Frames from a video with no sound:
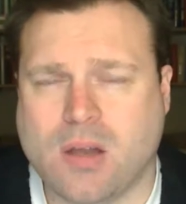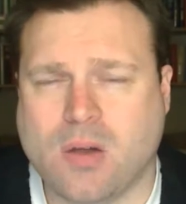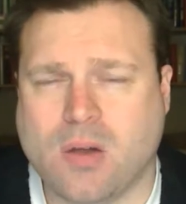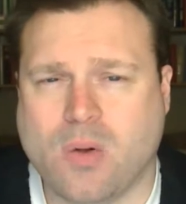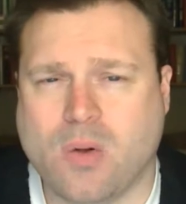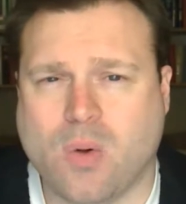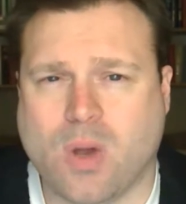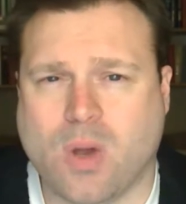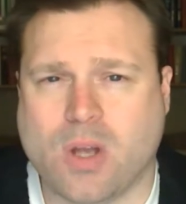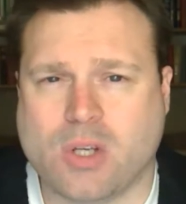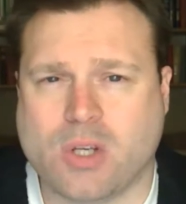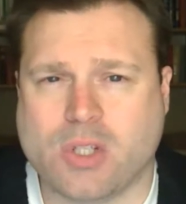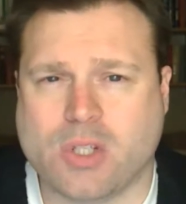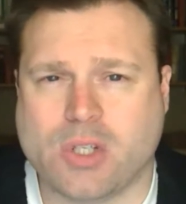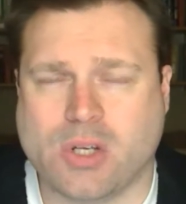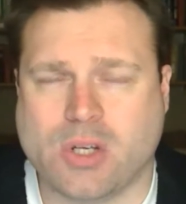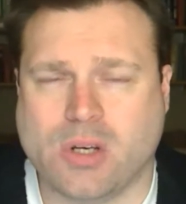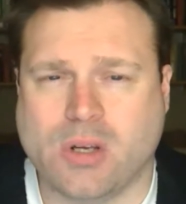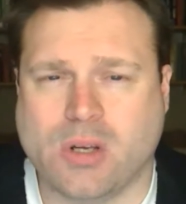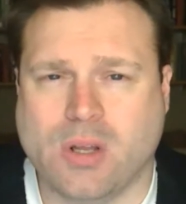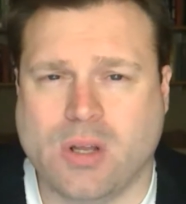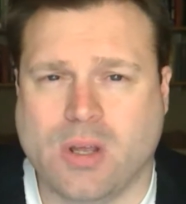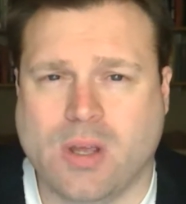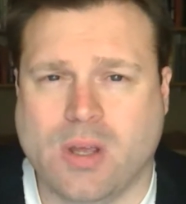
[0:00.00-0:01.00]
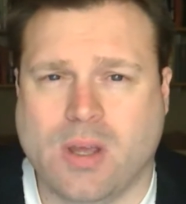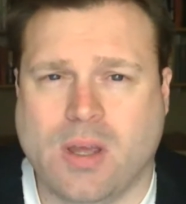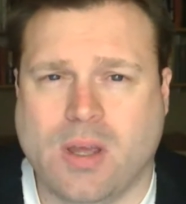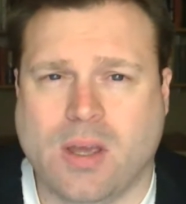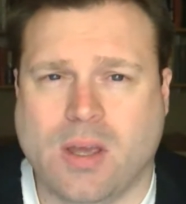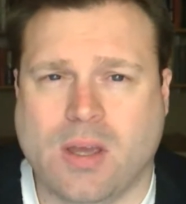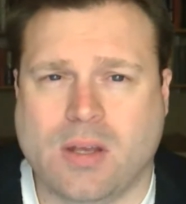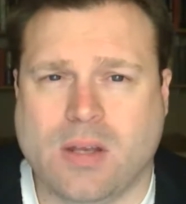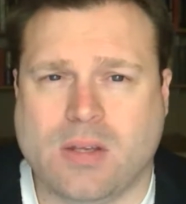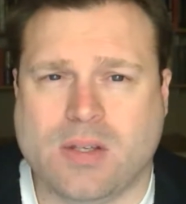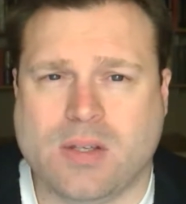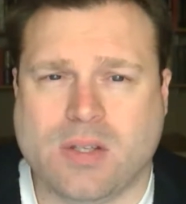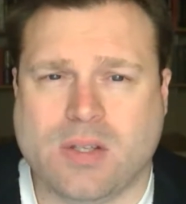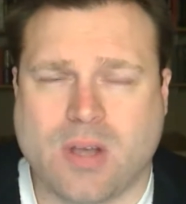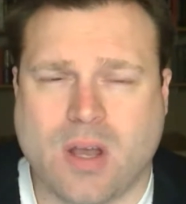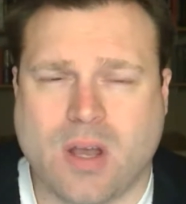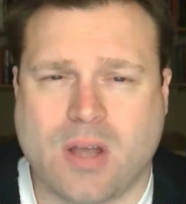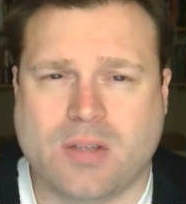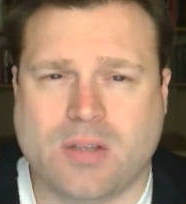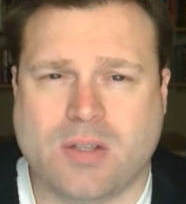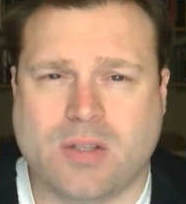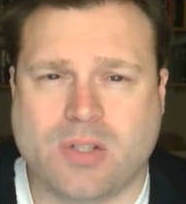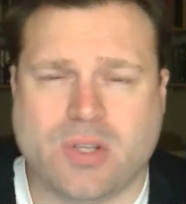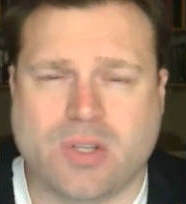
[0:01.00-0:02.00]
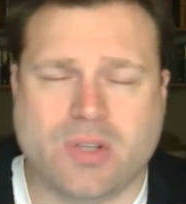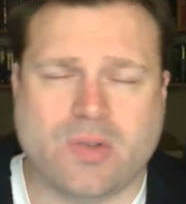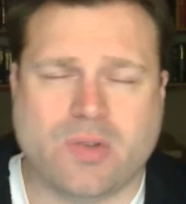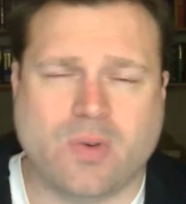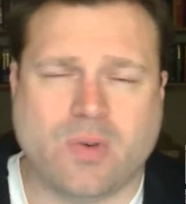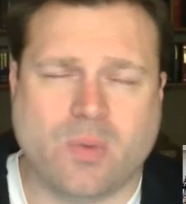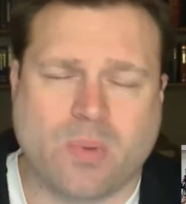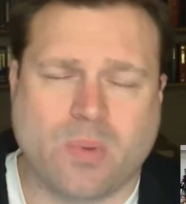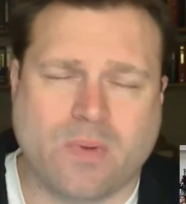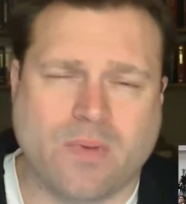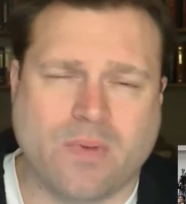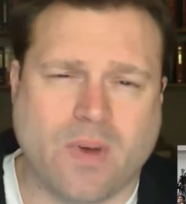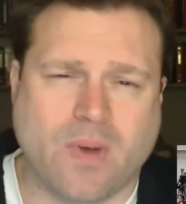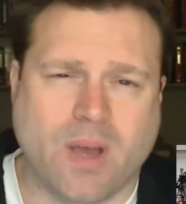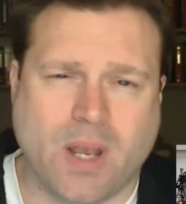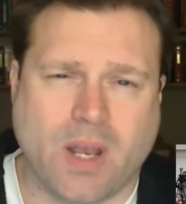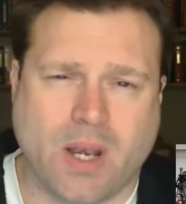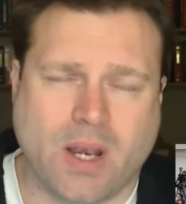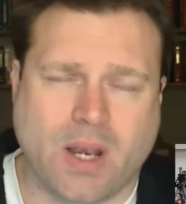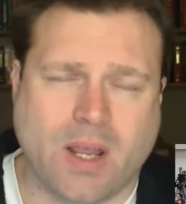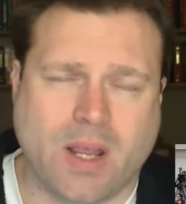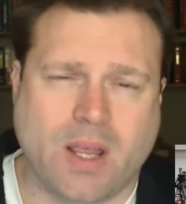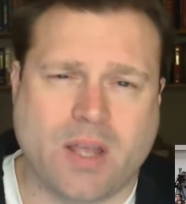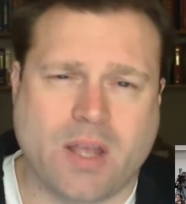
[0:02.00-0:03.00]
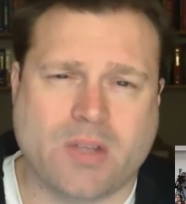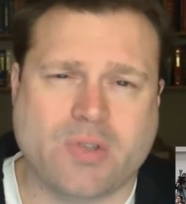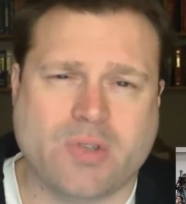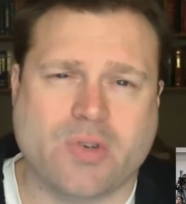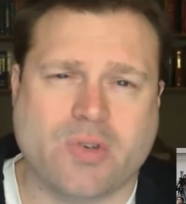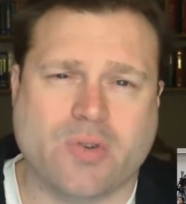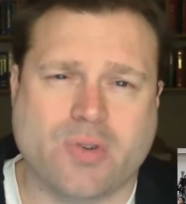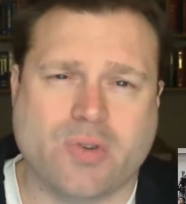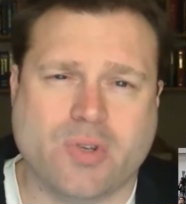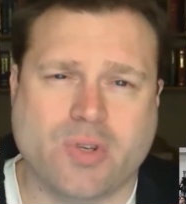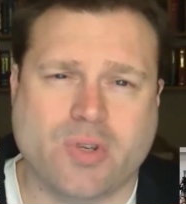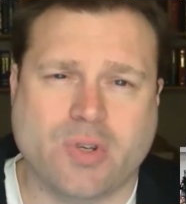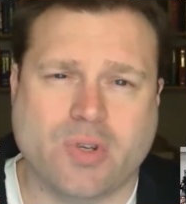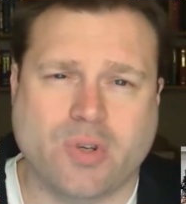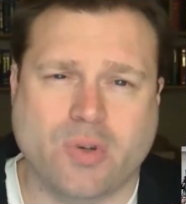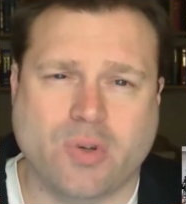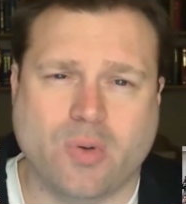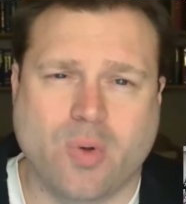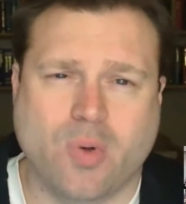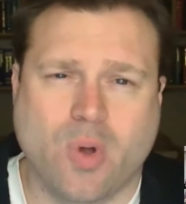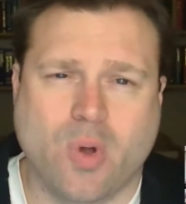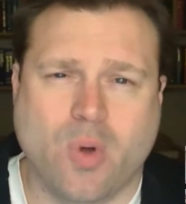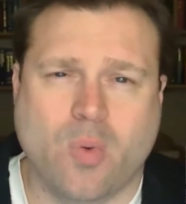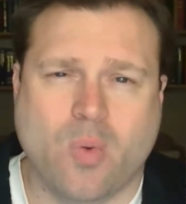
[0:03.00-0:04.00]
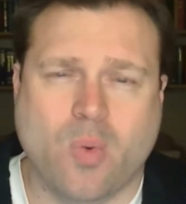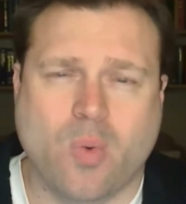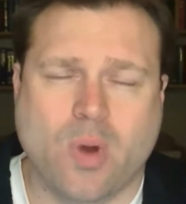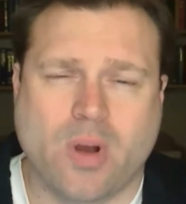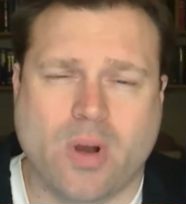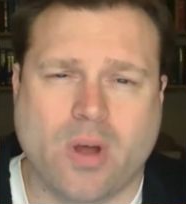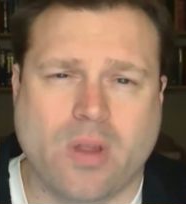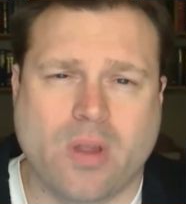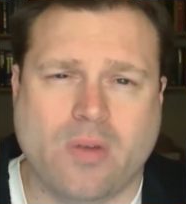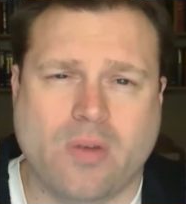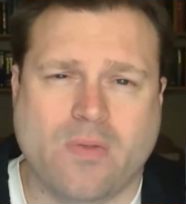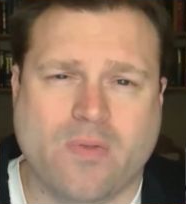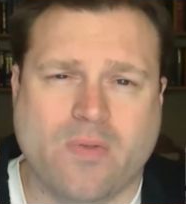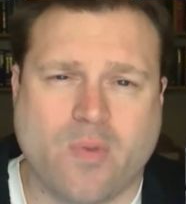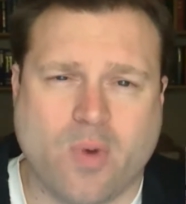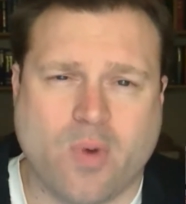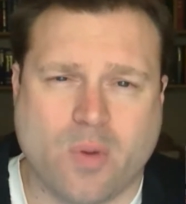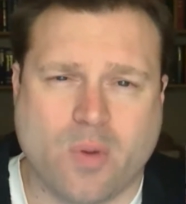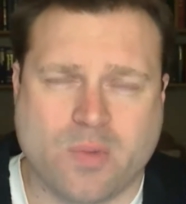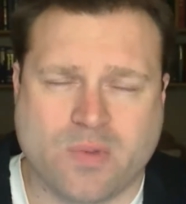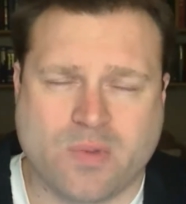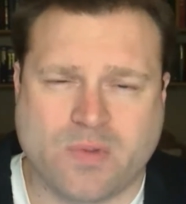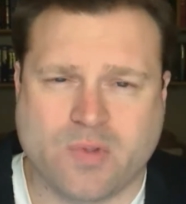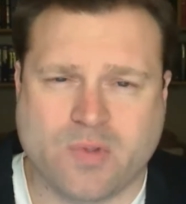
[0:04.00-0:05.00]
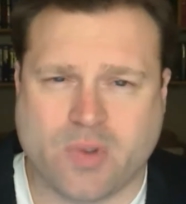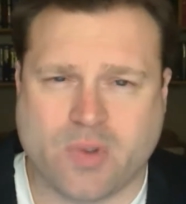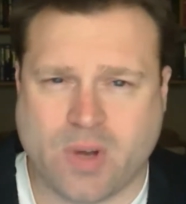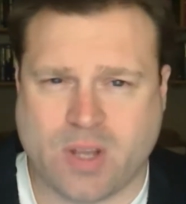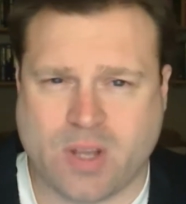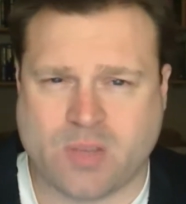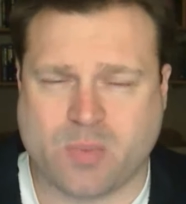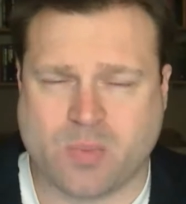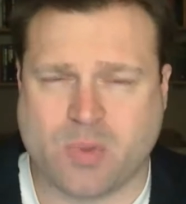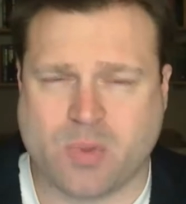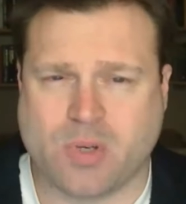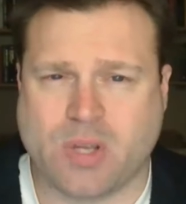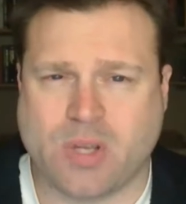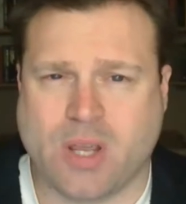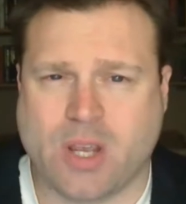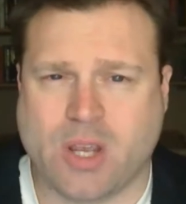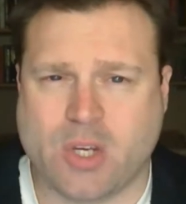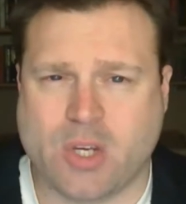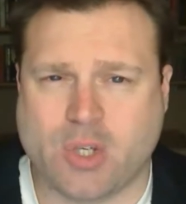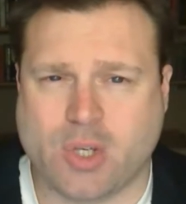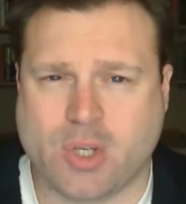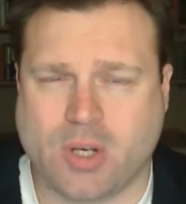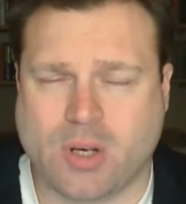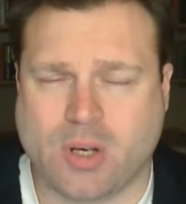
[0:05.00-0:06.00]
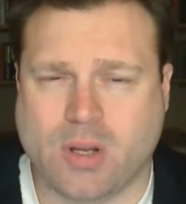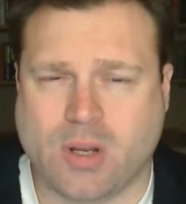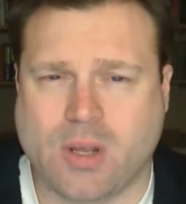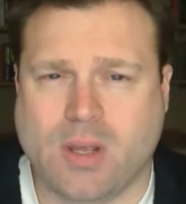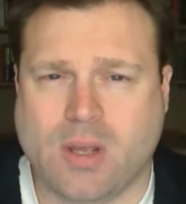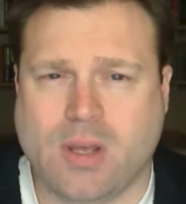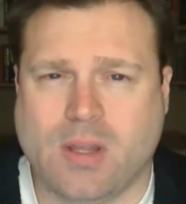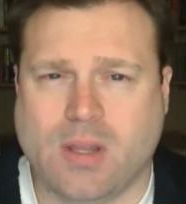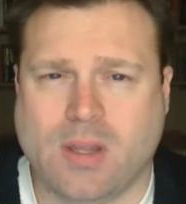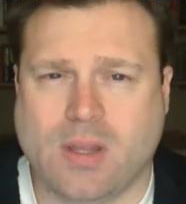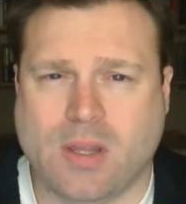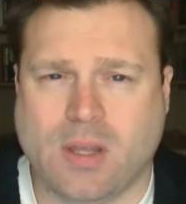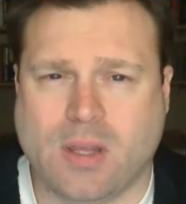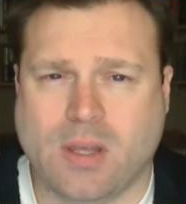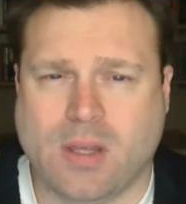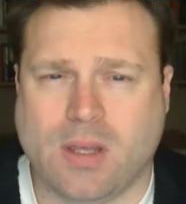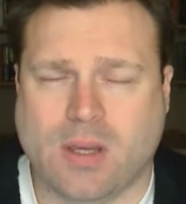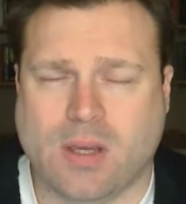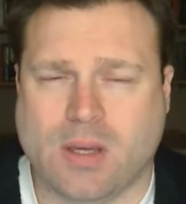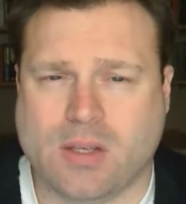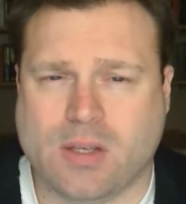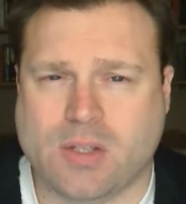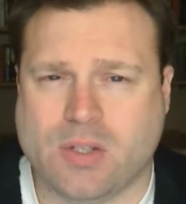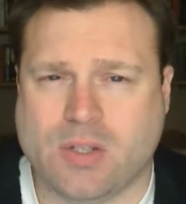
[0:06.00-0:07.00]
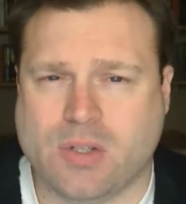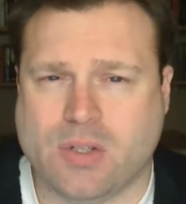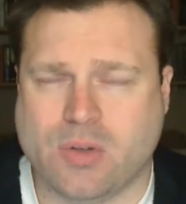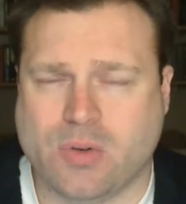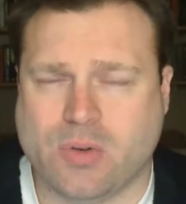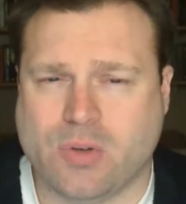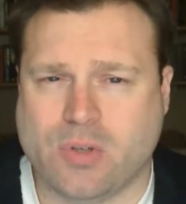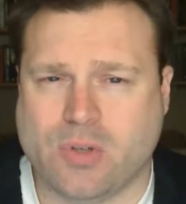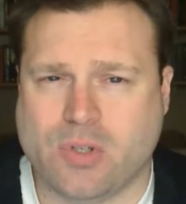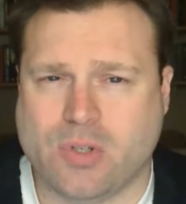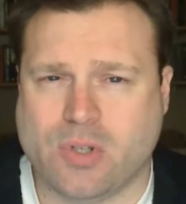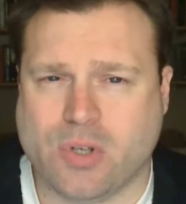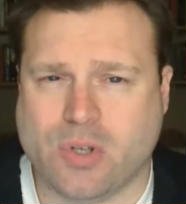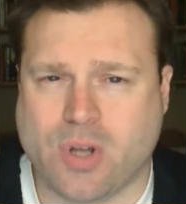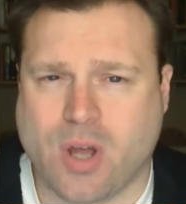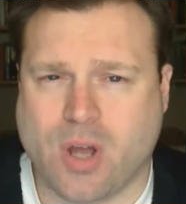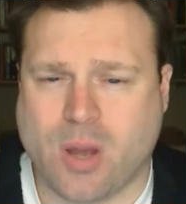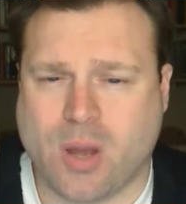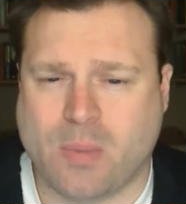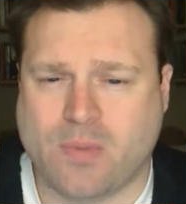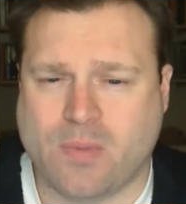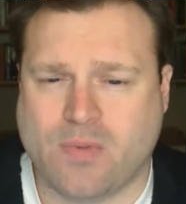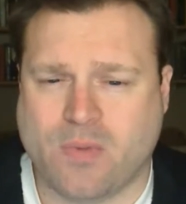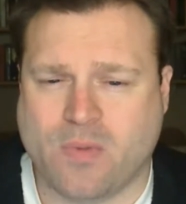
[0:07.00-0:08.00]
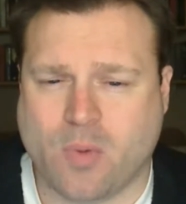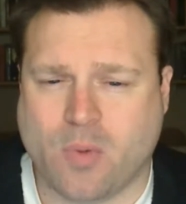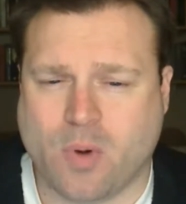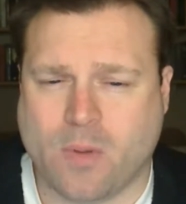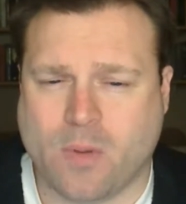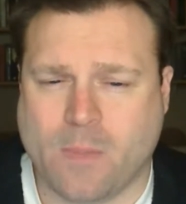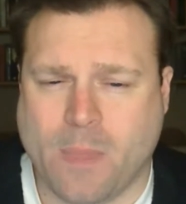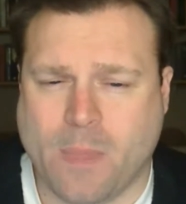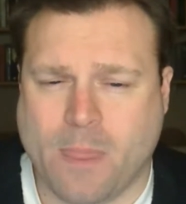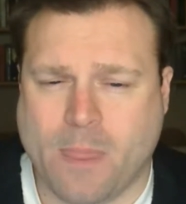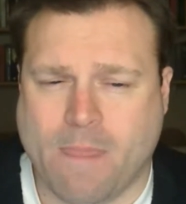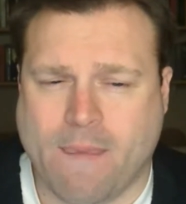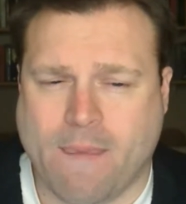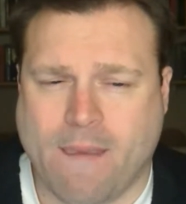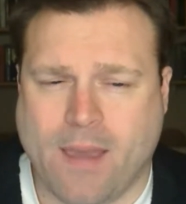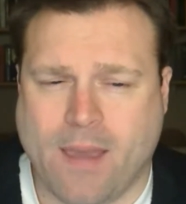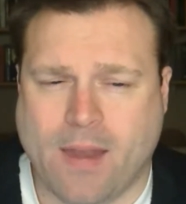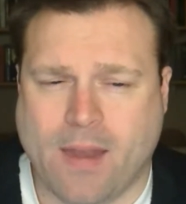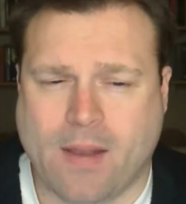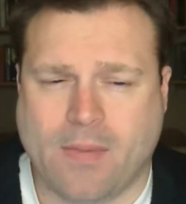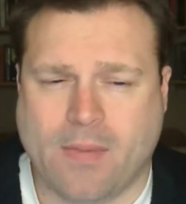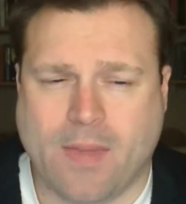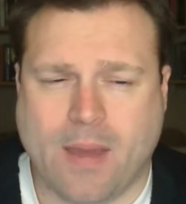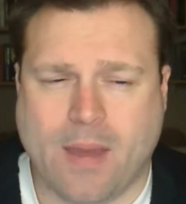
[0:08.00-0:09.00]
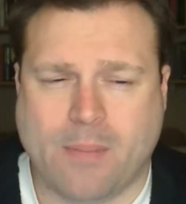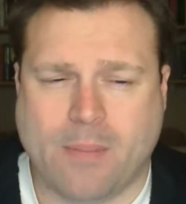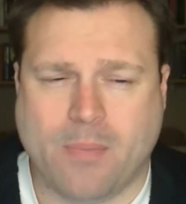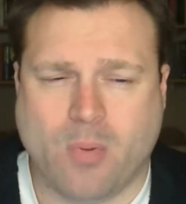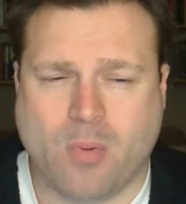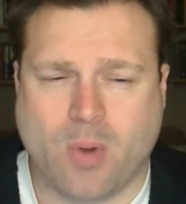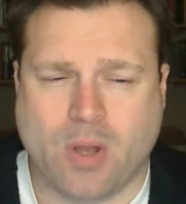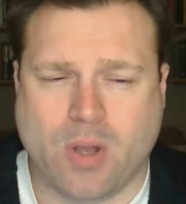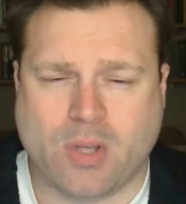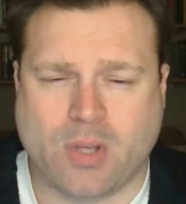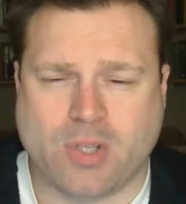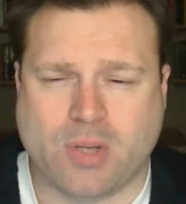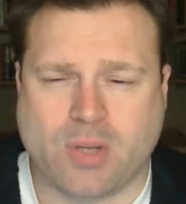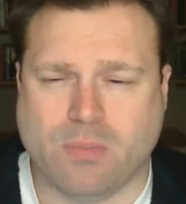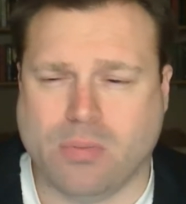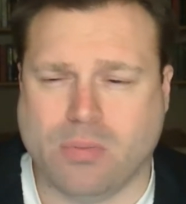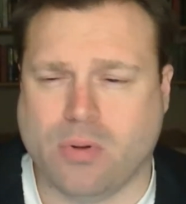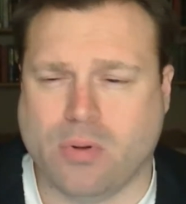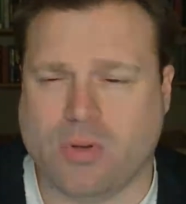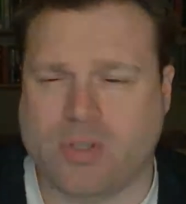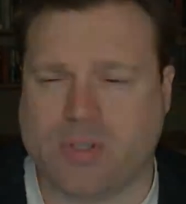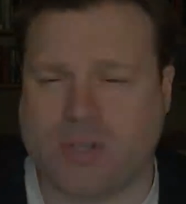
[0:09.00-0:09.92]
question and decides that she's going to provide an answer to what other forms of transportation the student should opt for. And at that point, she blurts